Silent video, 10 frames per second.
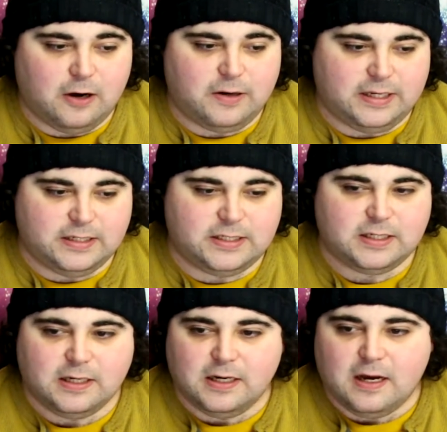He's
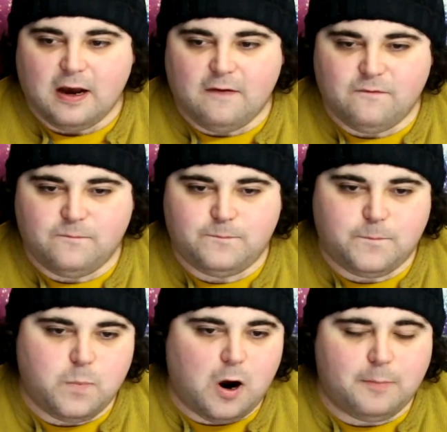
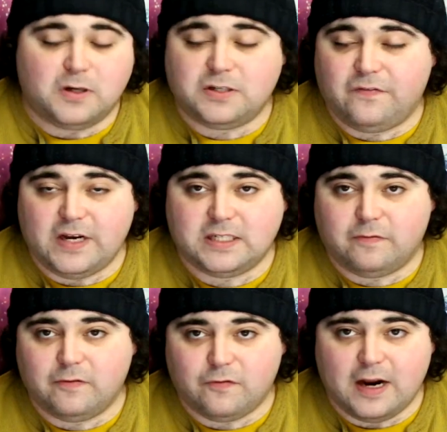almost a face
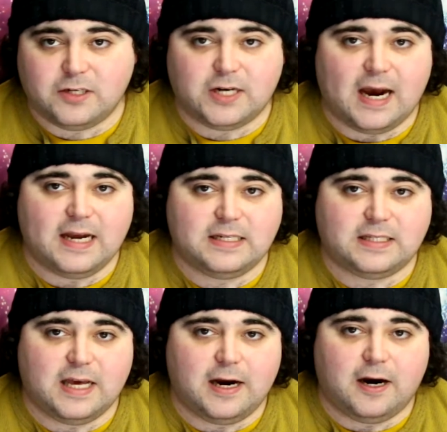of the franchise
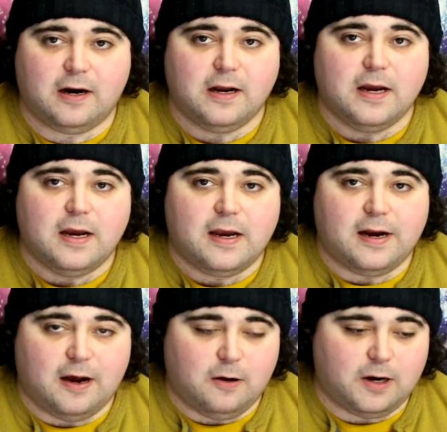there.
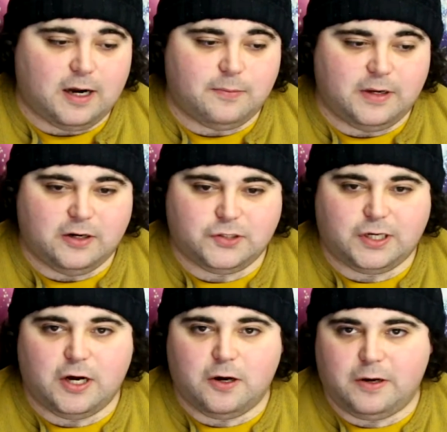A couple years
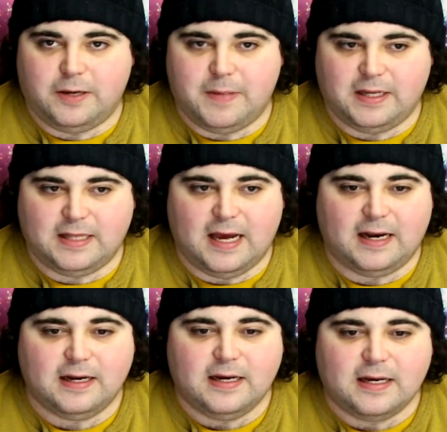ago, he made
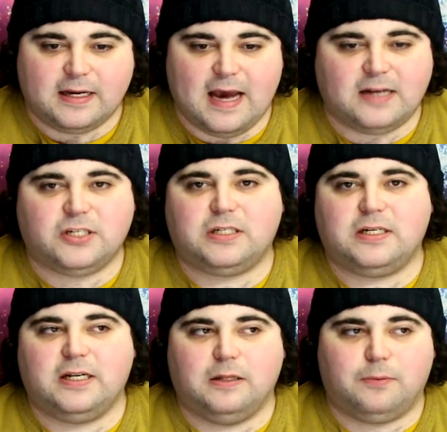that catch
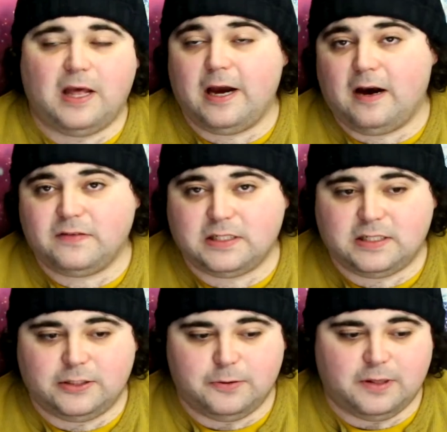in the playoffs
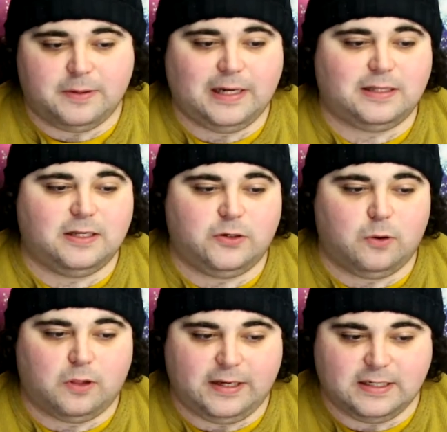to eliminate the New
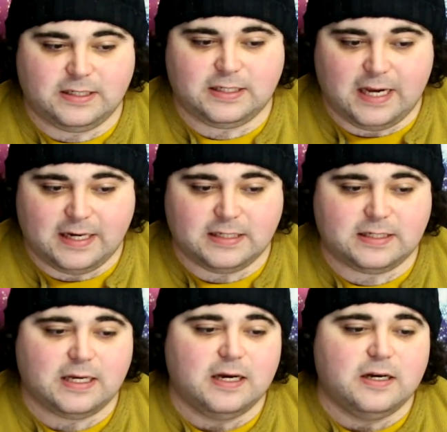Orleans Saints.